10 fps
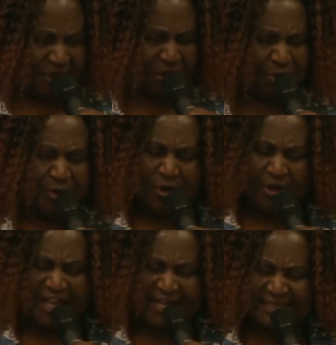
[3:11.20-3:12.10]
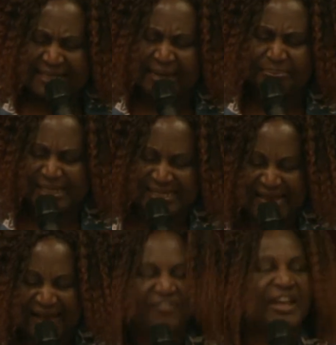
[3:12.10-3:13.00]
Do you know that number
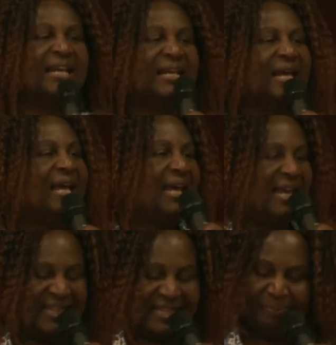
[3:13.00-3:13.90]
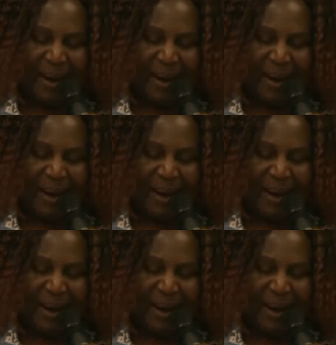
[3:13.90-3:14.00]
7 in the